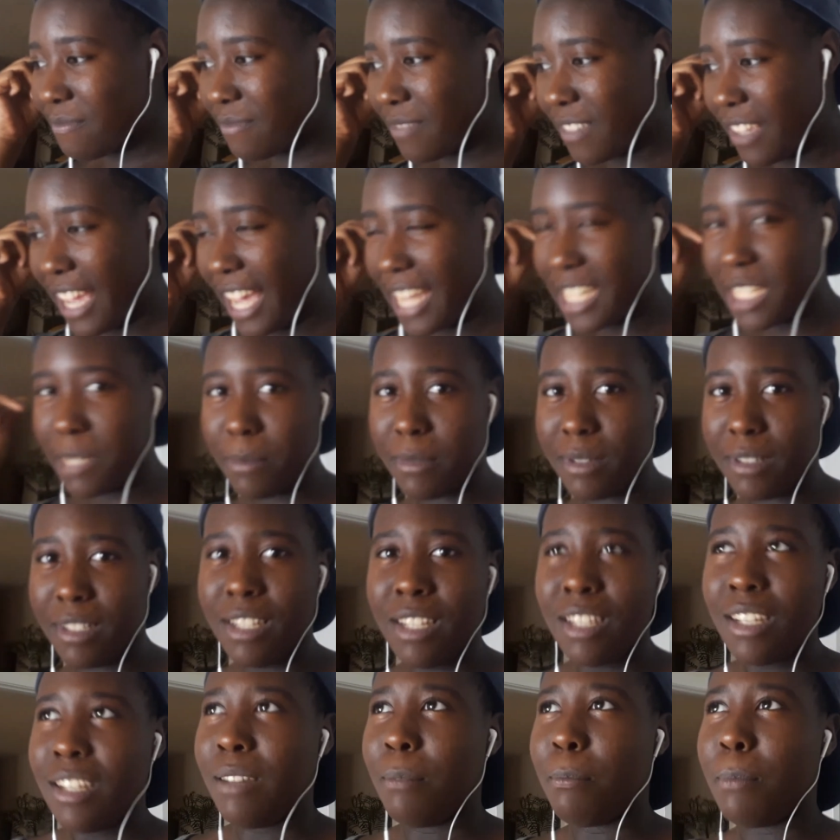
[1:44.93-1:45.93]
Yeah, as a
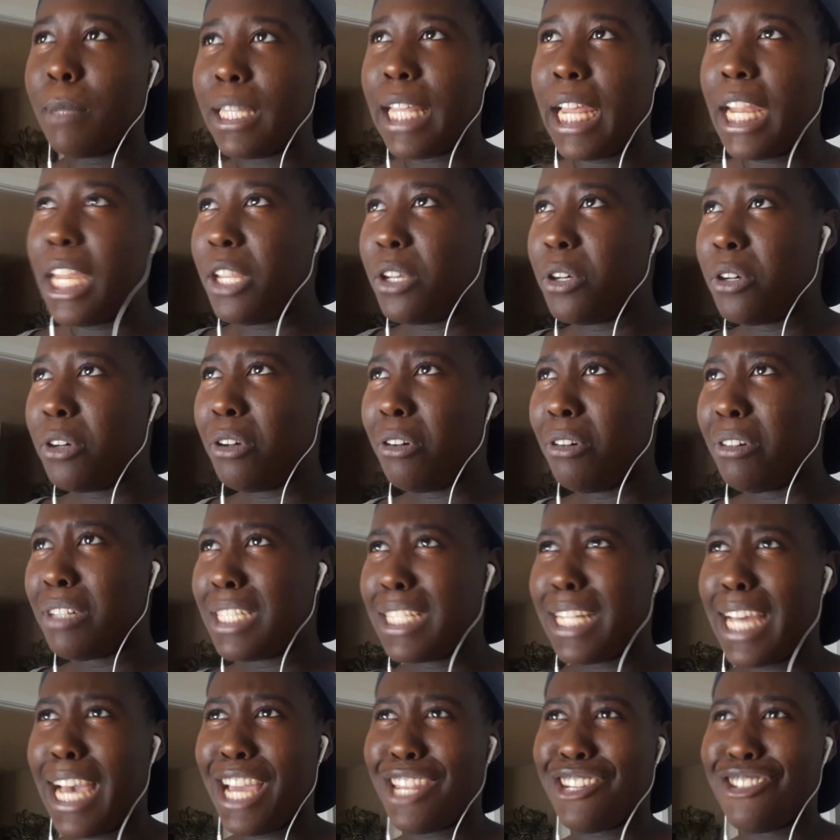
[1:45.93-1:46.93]
millennial
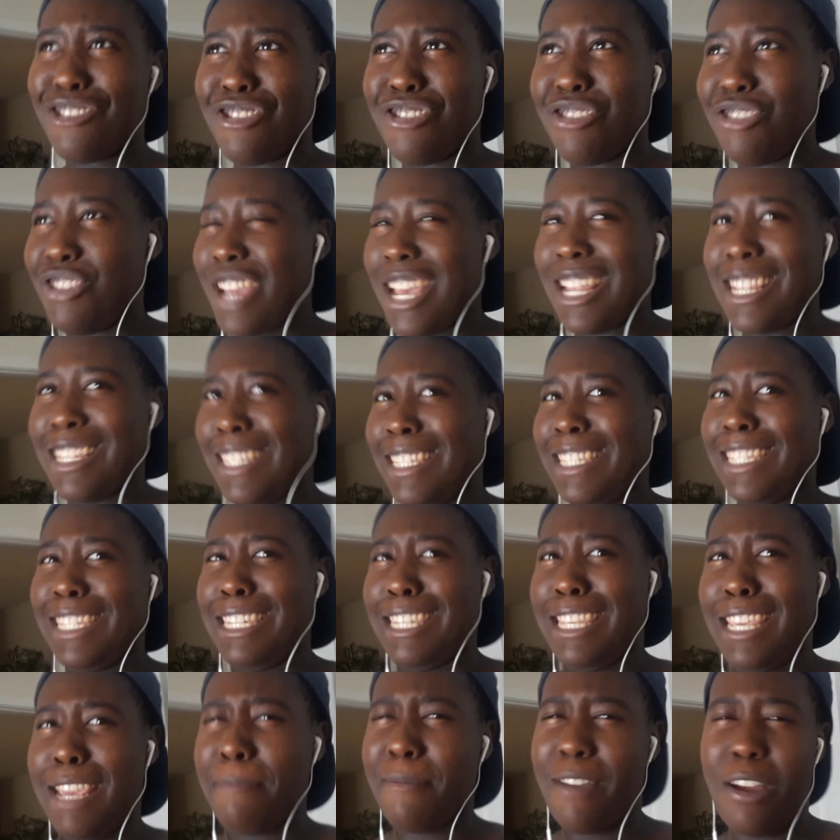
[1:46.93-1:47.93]
slash Gen
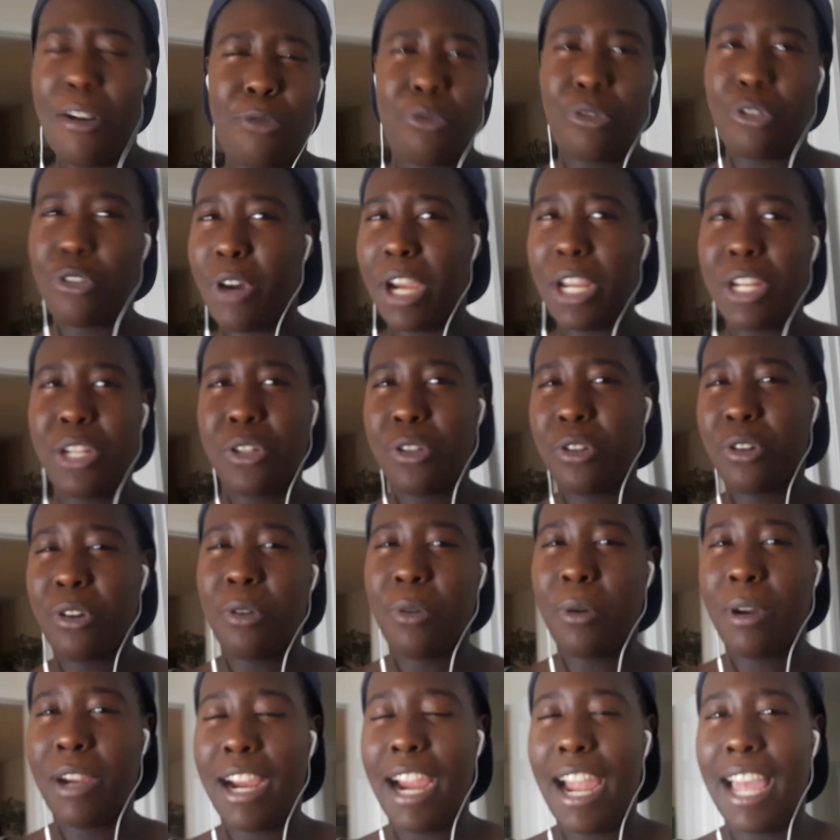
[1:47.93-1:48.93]
Z, I'm not quite sure
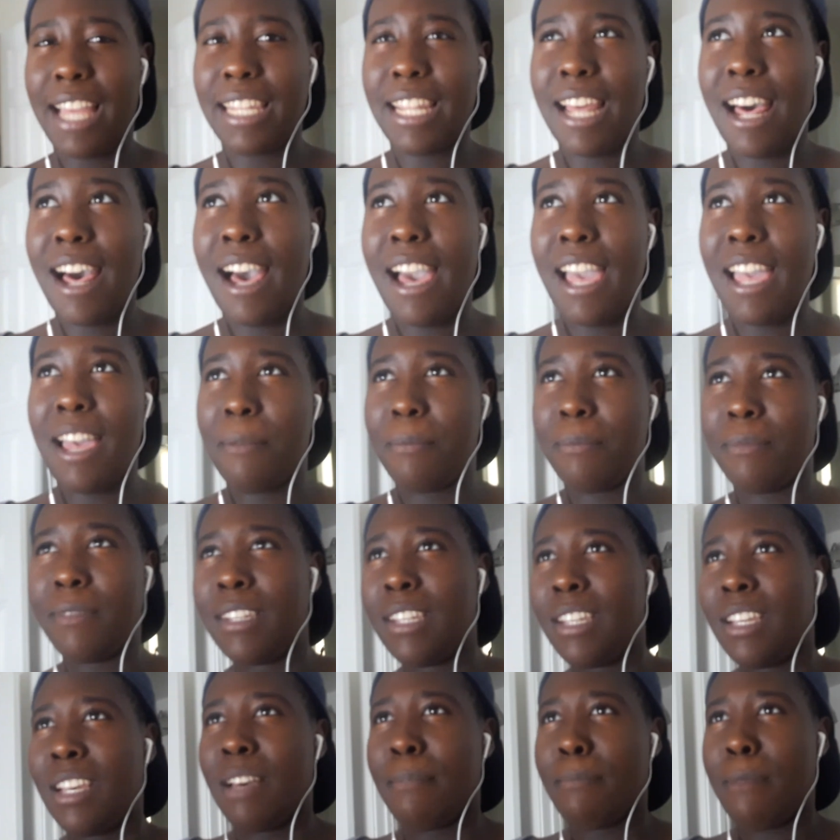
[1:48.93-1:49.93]
where I lie.
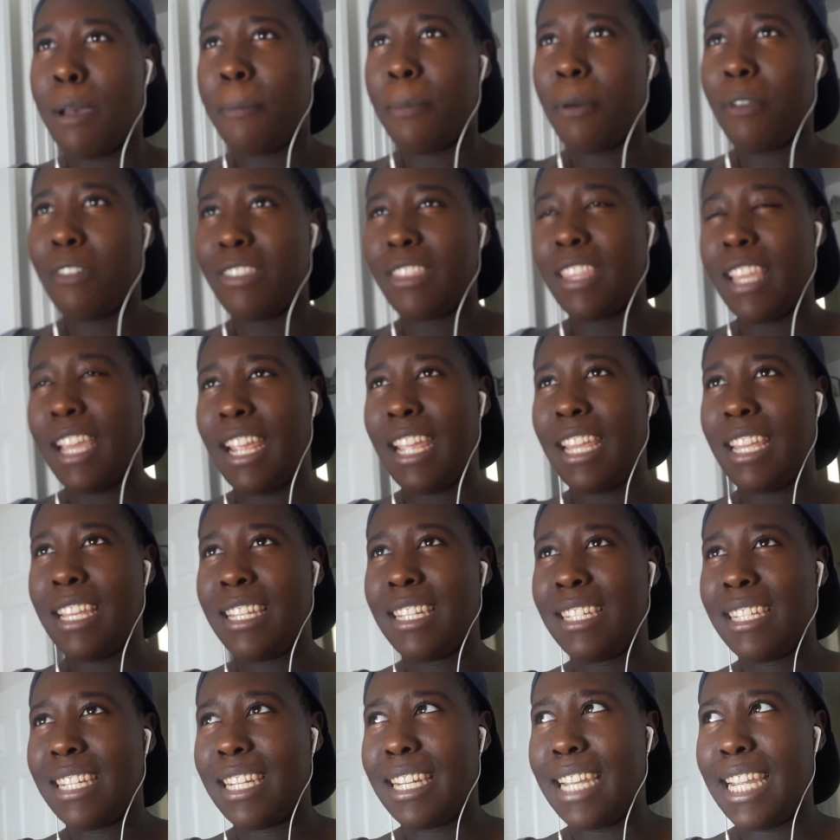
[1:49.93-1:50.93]
My birthday
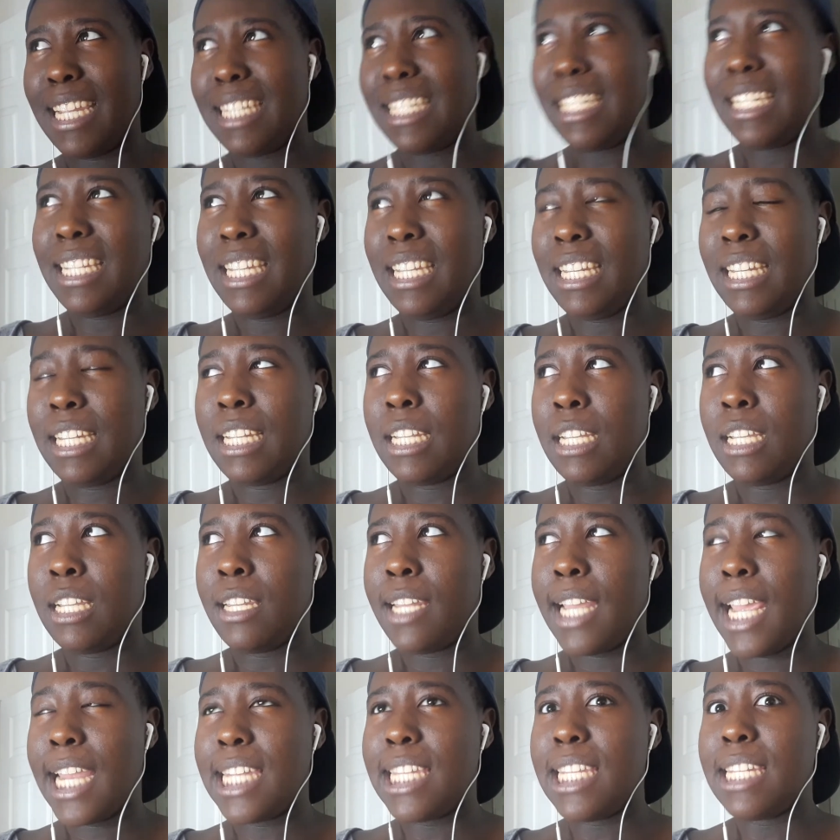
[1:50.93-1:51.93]
is
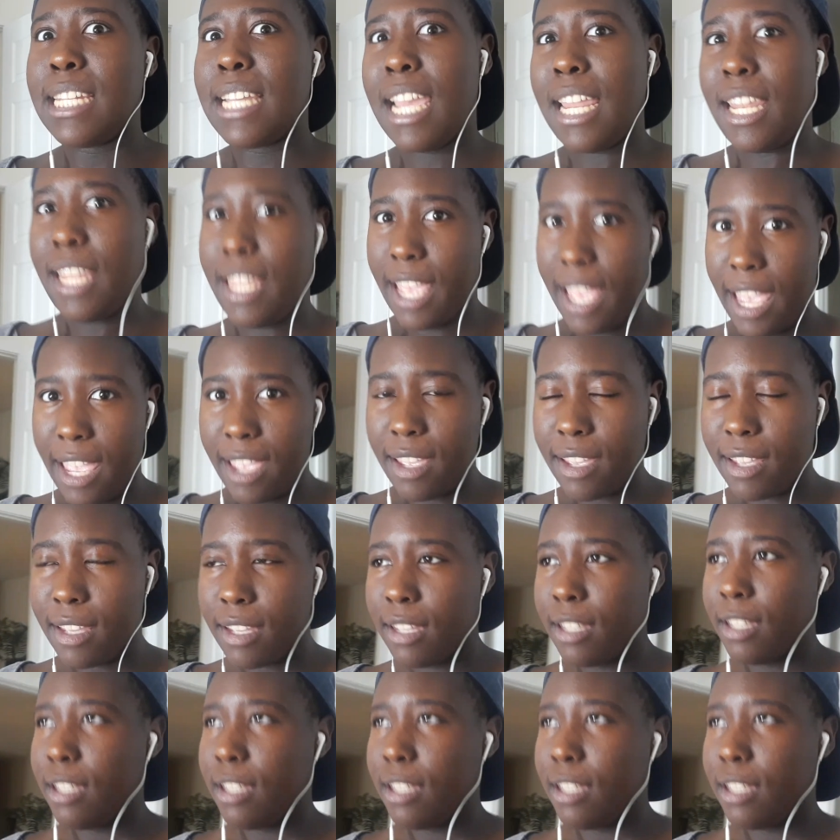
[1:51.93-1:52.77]
1998.